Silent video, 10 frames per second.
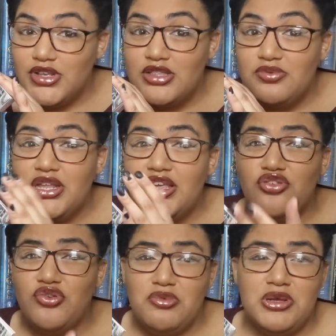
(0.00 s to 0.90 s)
it's been
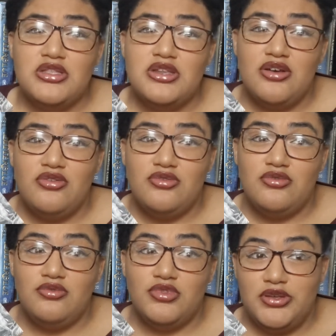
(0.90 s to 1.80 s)
like 3 months now,
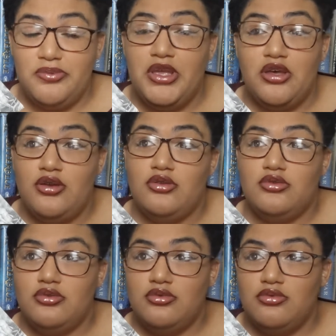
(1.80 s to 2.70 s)
to be
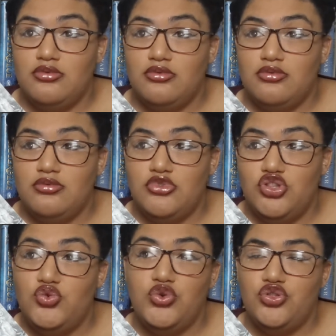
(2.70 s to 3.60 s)
honest.
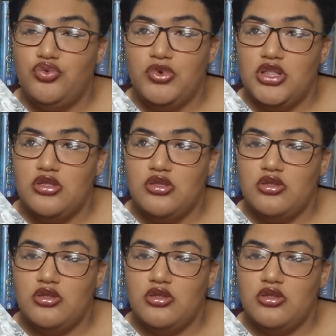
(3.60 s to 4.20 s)
2 or 3 months.